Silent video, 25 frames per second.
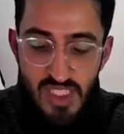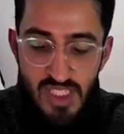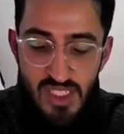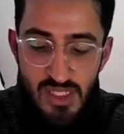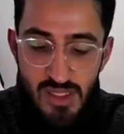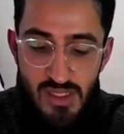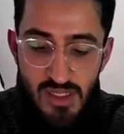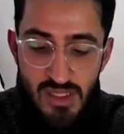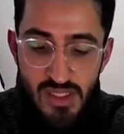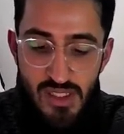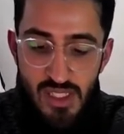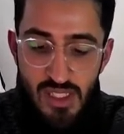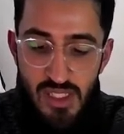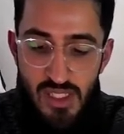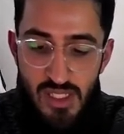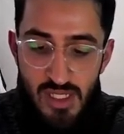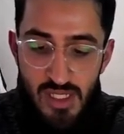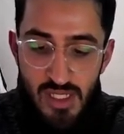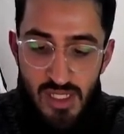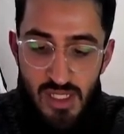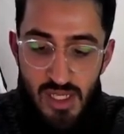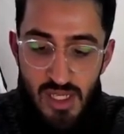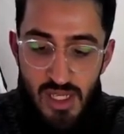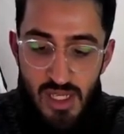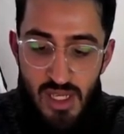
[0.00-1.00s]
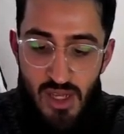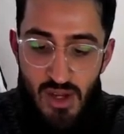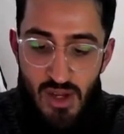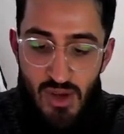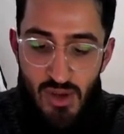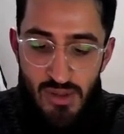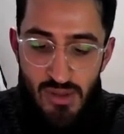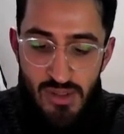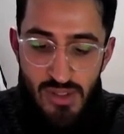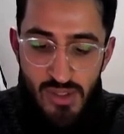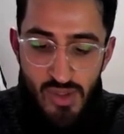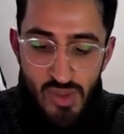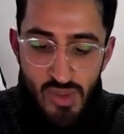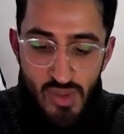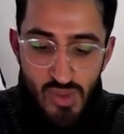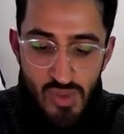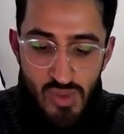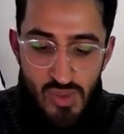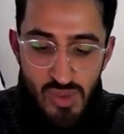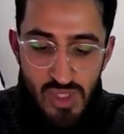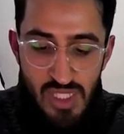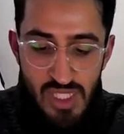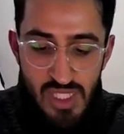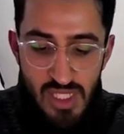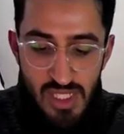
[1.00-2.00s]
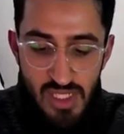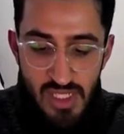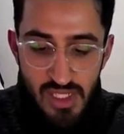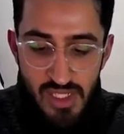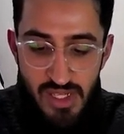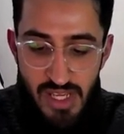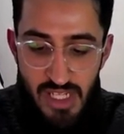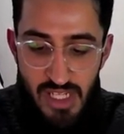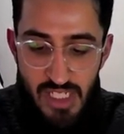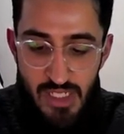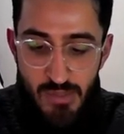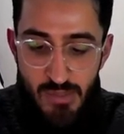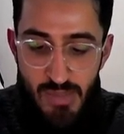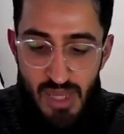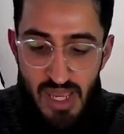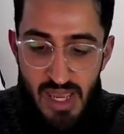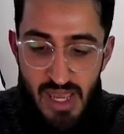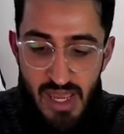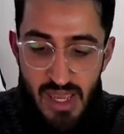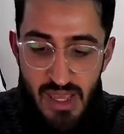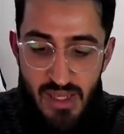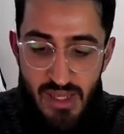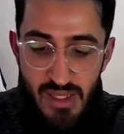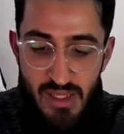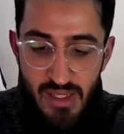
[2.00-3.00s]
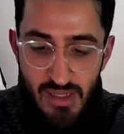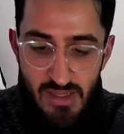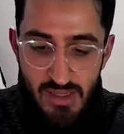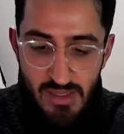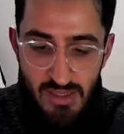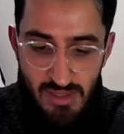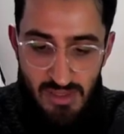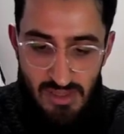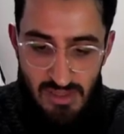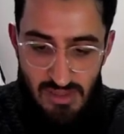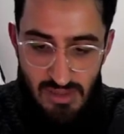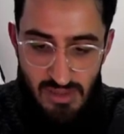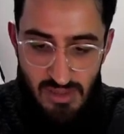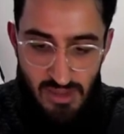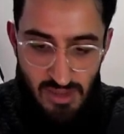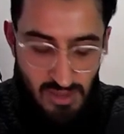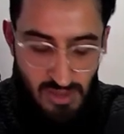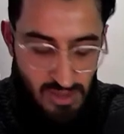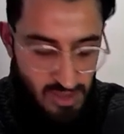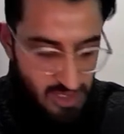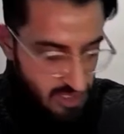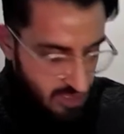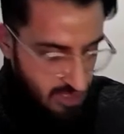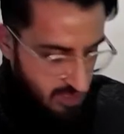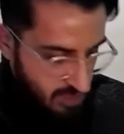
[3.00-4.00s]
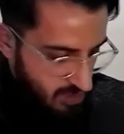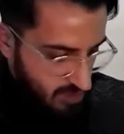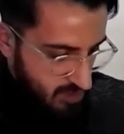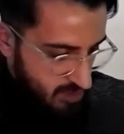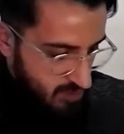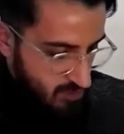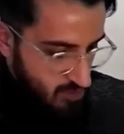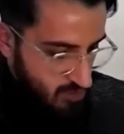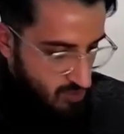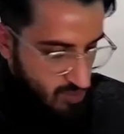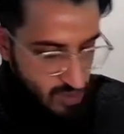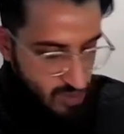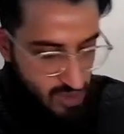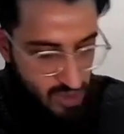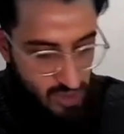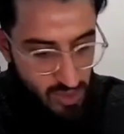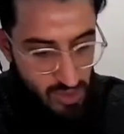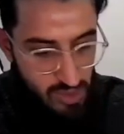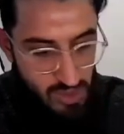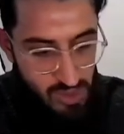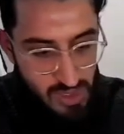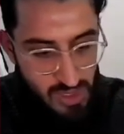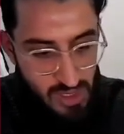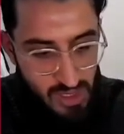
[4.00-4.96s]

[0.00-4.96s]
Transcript: Let's see, on to the next pack. Oh god.